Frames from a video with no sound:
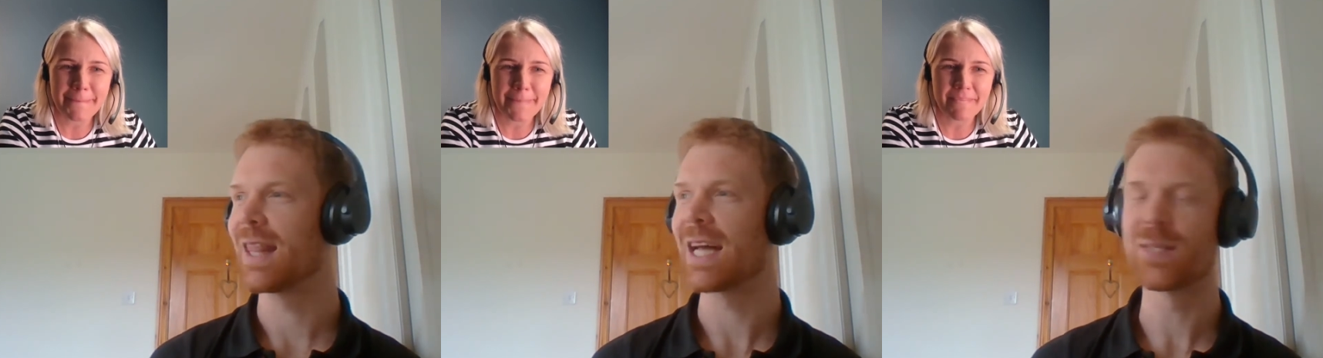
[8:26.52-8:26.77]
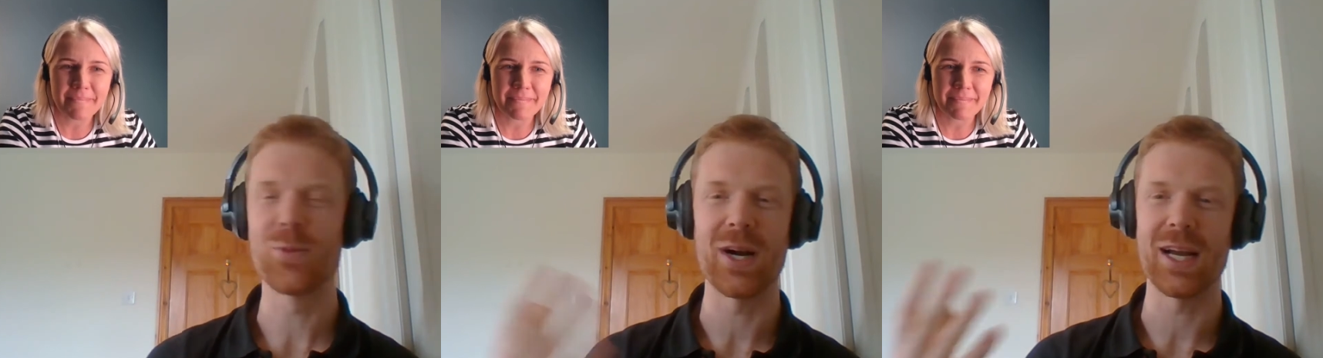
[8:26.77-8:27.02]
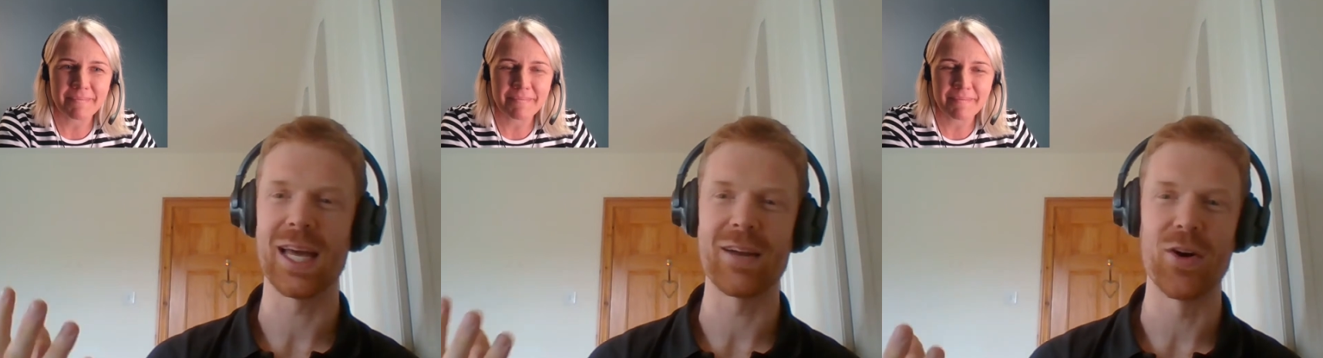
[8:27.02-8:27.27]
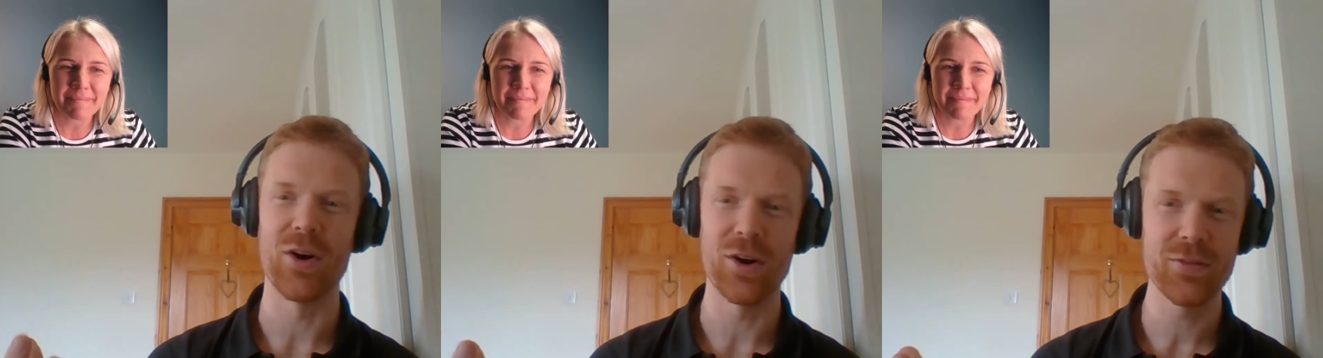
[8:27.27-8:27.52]
Speaker 1: that's where I kind
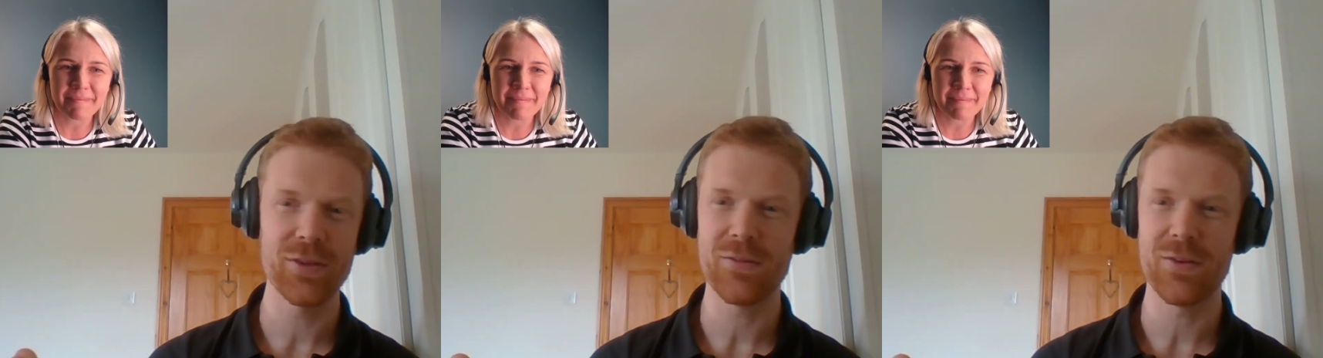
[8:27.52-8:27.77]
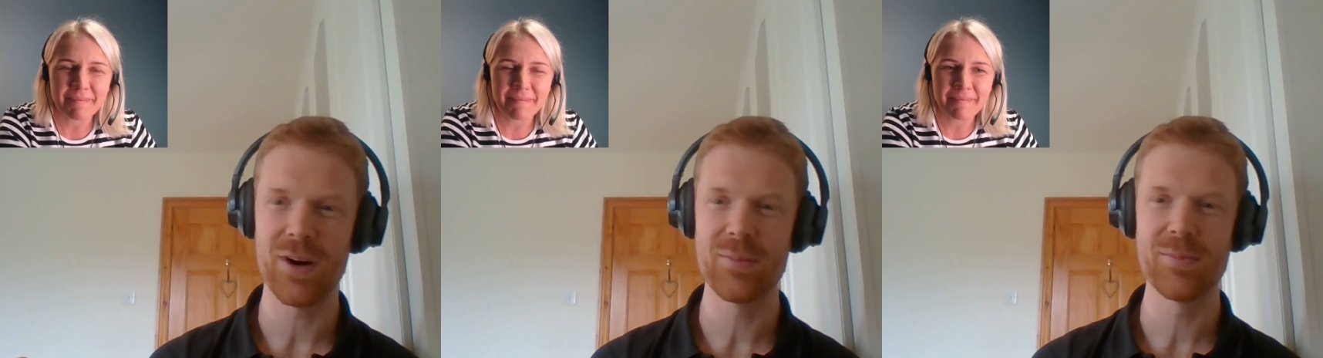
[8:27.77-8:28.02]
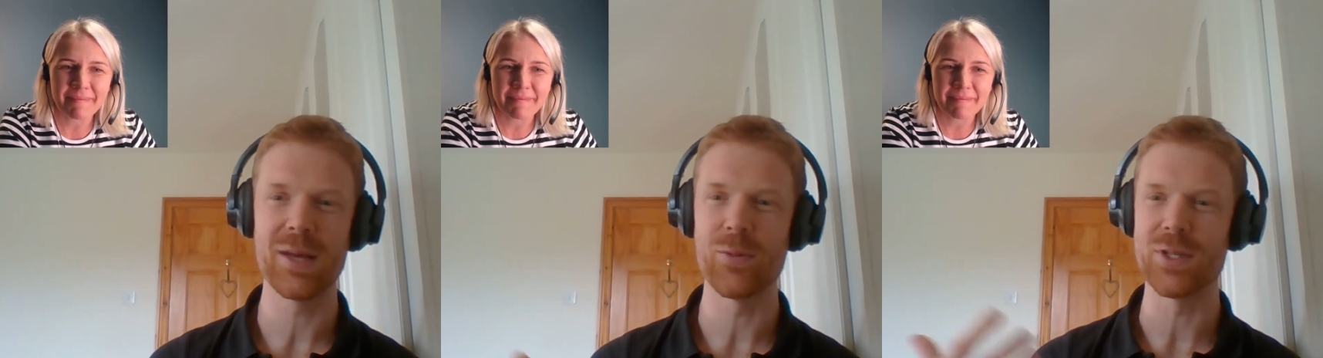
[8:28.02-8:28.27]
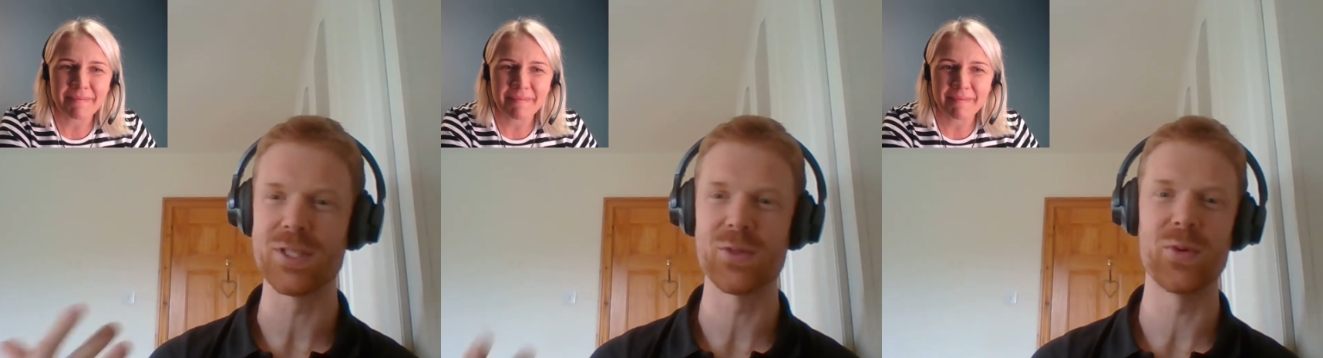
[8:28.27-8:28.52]
of heard of it from. It
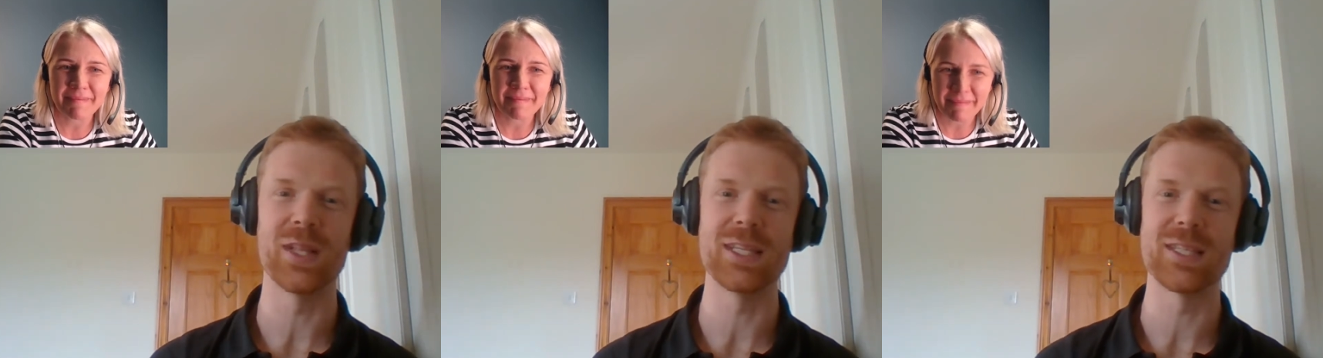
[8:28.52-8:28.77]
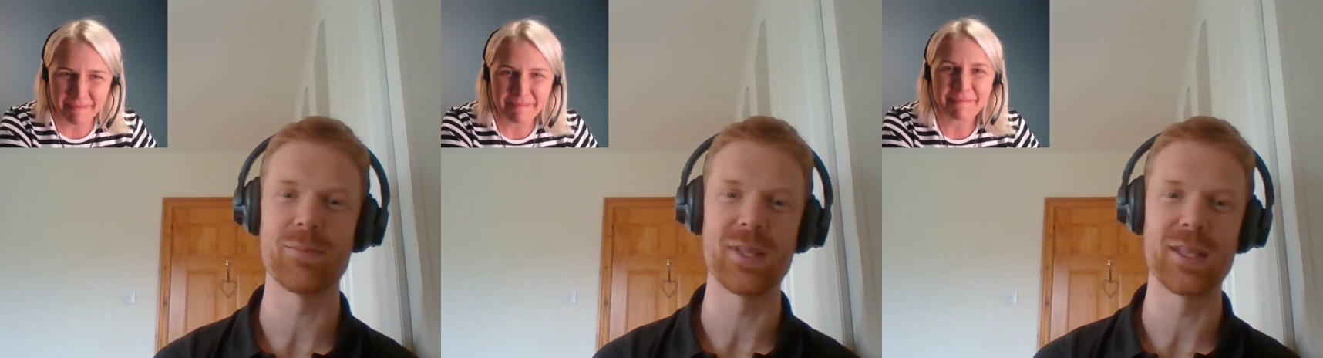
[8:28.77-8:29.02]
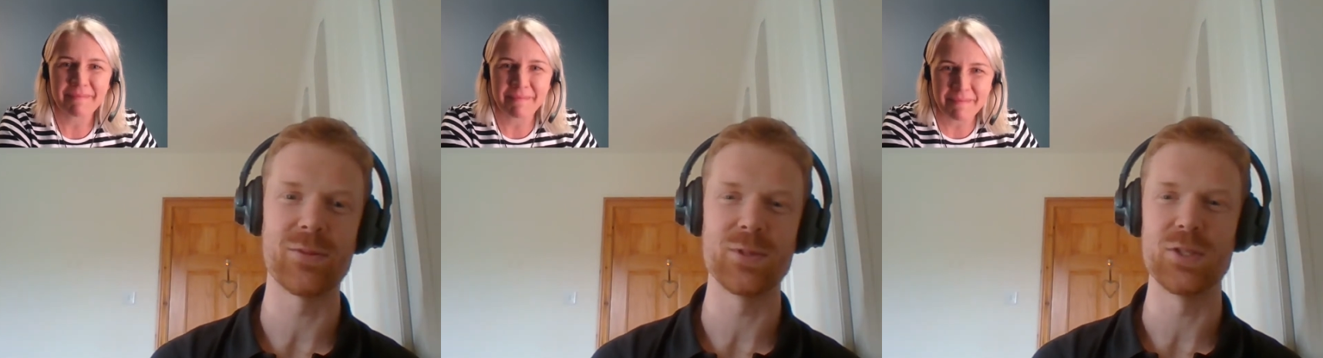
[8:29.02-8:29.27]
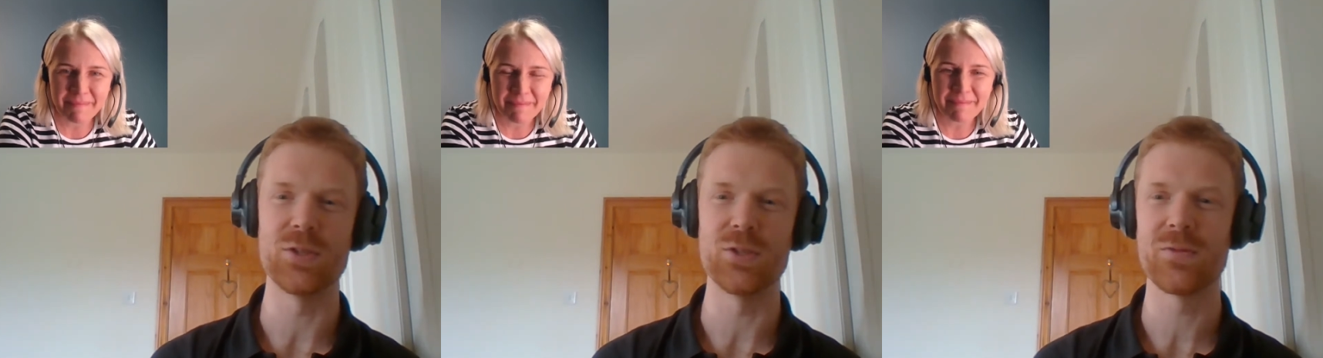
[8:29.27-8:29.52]
wasn't really something that
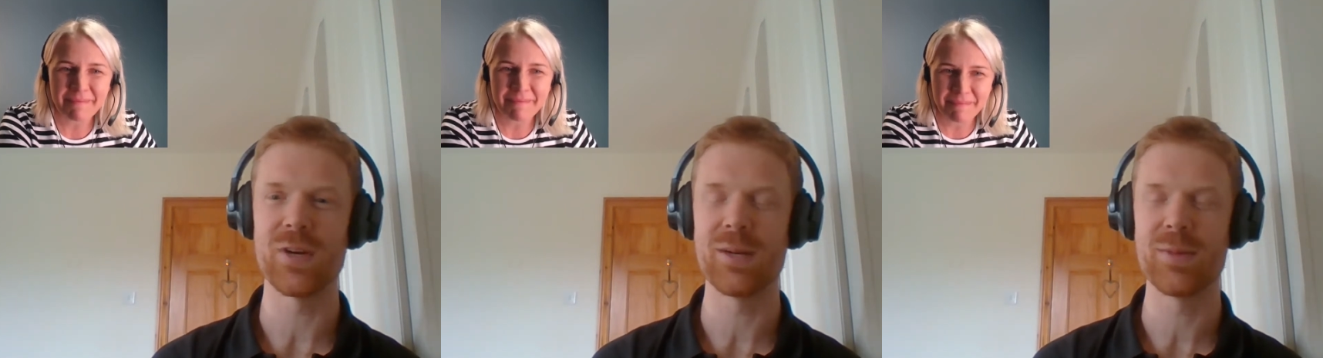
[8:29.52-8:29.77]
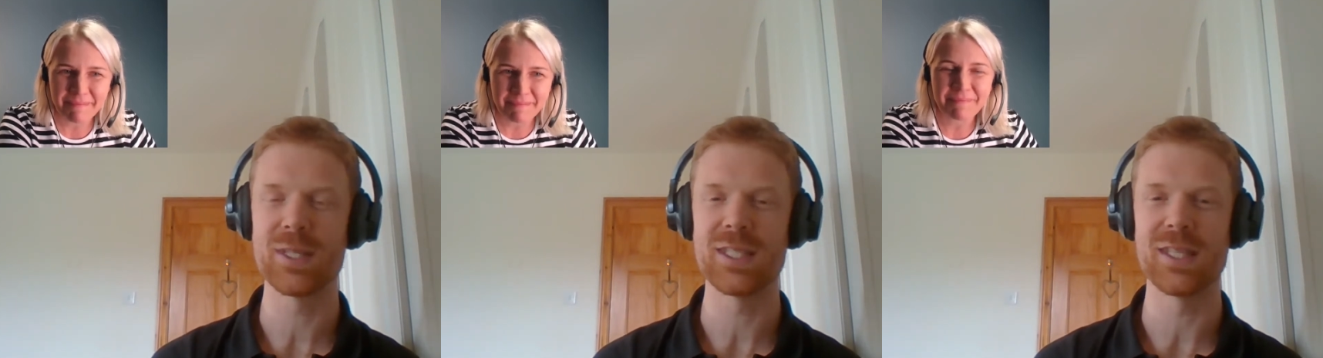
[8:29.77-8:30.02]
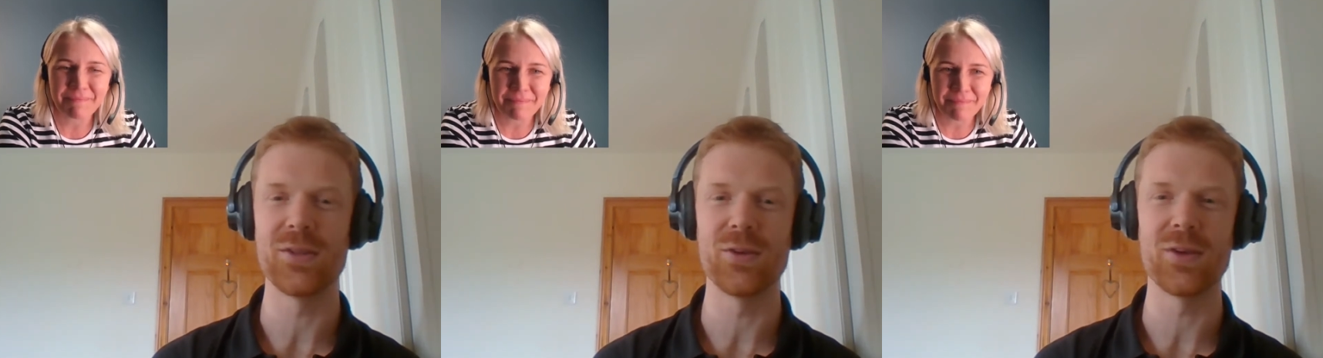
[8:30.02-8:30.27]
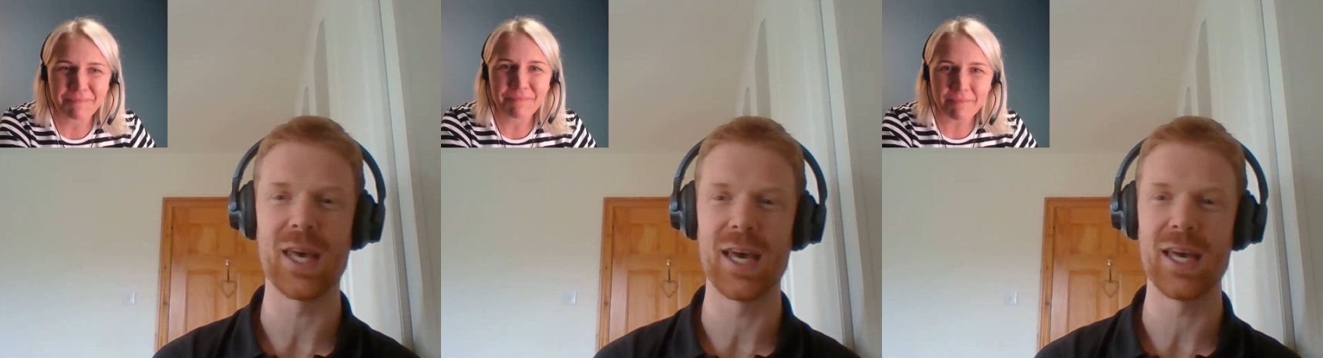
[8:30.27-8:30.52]
was used very much in
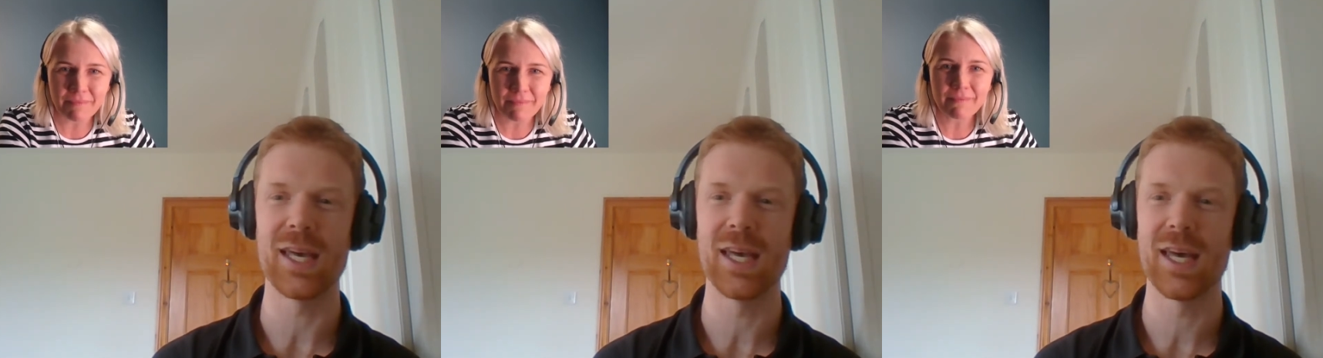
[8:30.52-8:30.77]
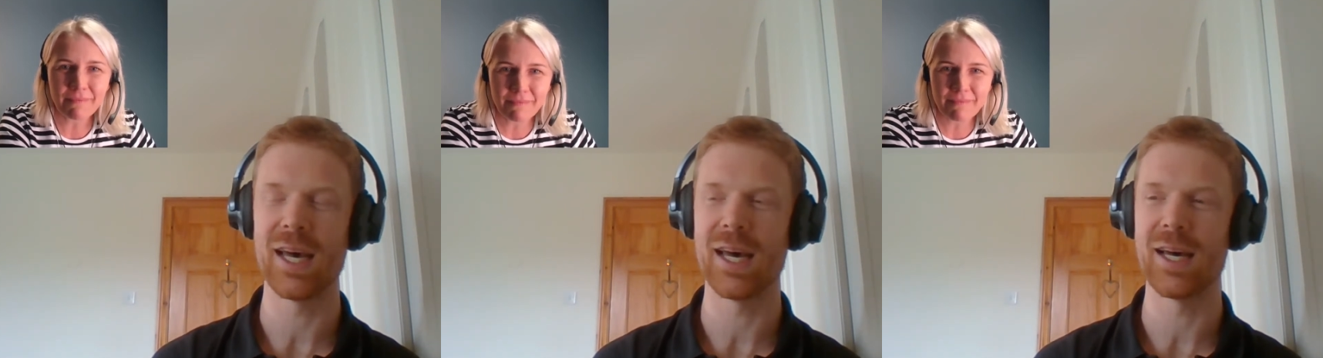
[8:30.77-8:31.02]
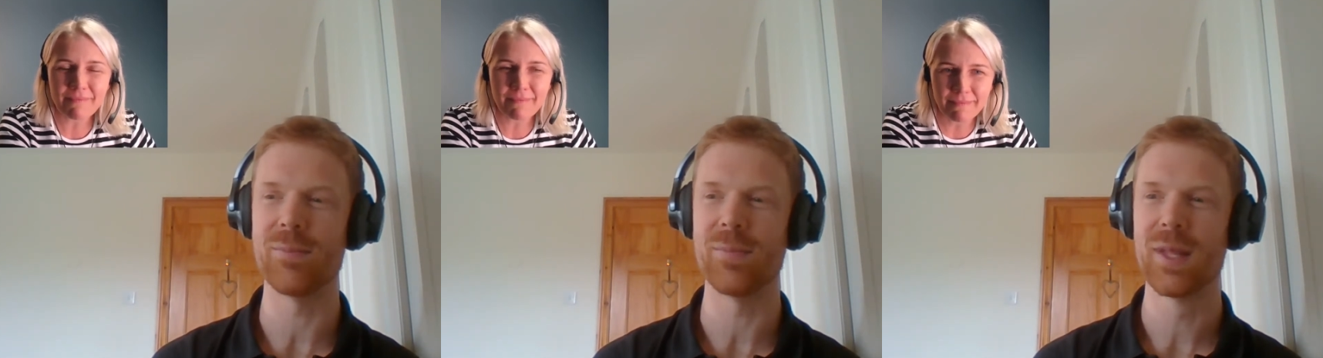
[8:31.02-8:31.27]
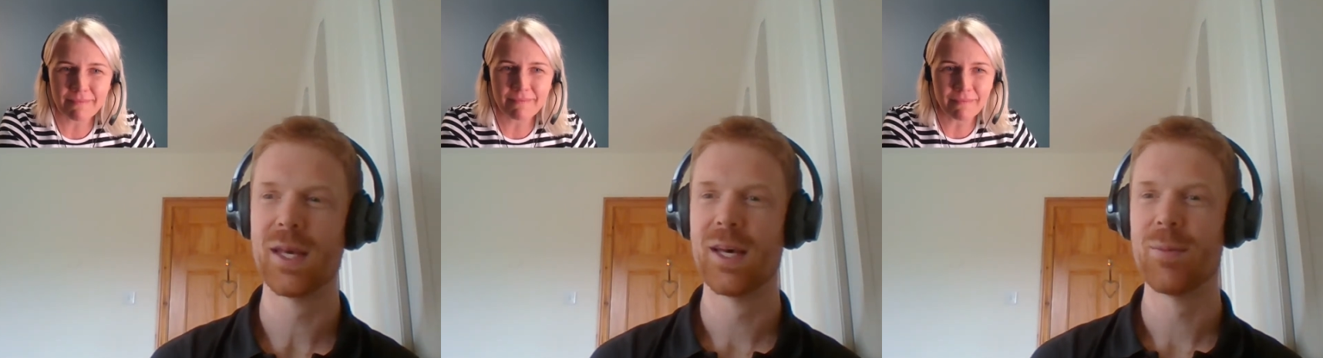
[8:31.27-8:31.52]
the UK. Um,
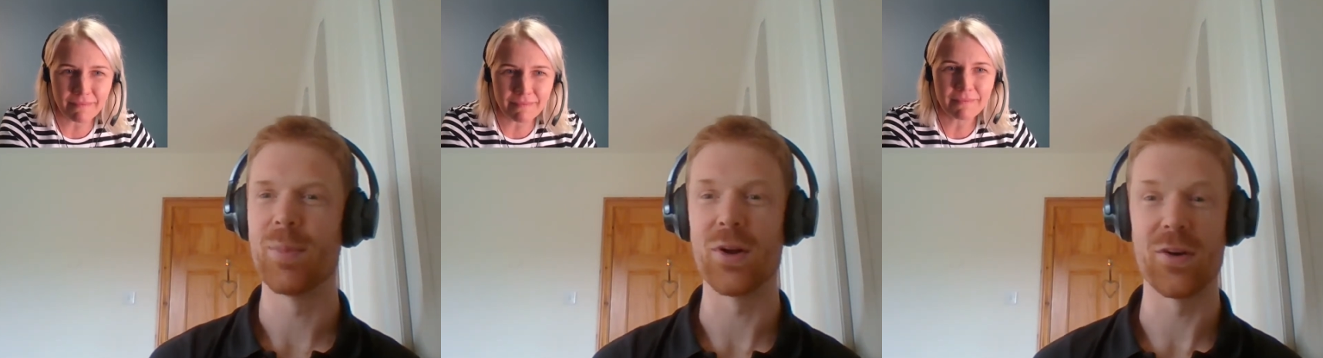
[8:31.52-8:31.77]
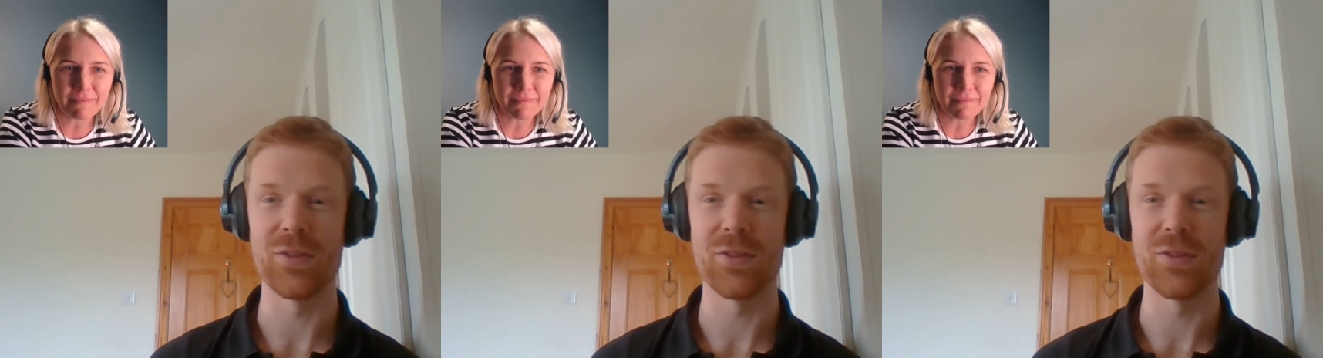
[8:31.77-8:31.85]
but